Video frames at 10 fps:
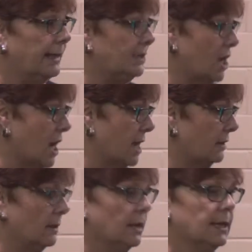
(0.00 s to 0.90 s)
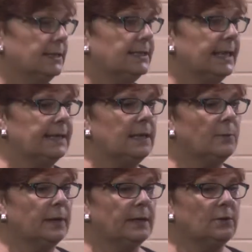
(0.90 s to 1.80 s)
only uh,
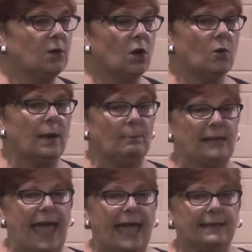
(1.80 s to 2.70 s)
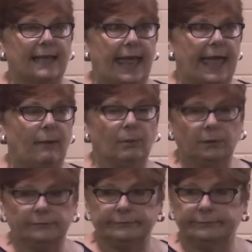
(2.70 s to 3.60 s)
FFA chapter in Grand Island.
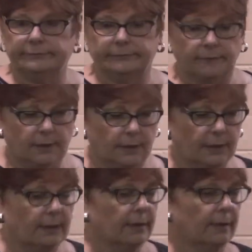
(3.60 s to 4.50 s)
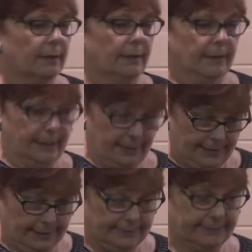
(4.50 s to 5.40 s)
So we have a very good
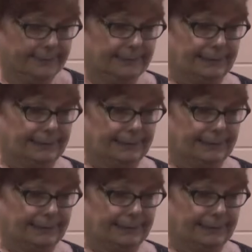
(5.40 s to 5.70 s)
community